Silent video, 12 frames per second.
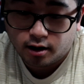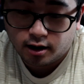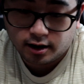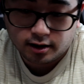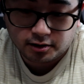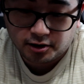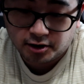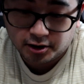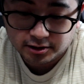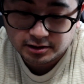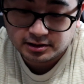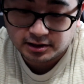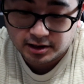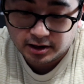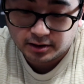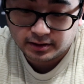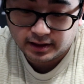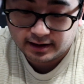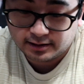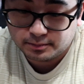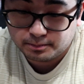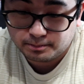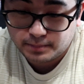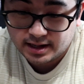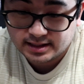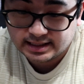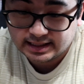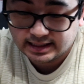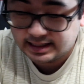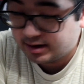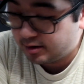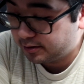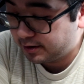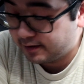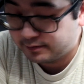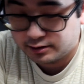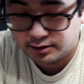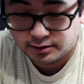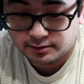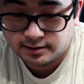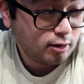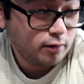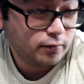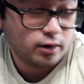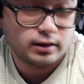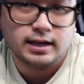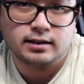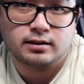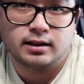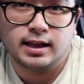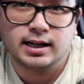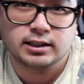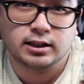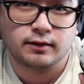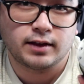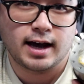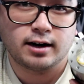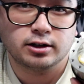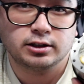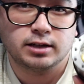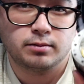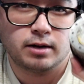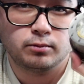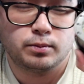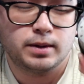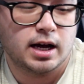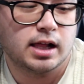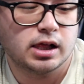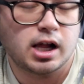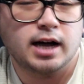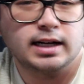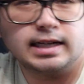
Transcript: are good to go. That is basically all you have to do. Overall, the installation of the NRG one would be a lot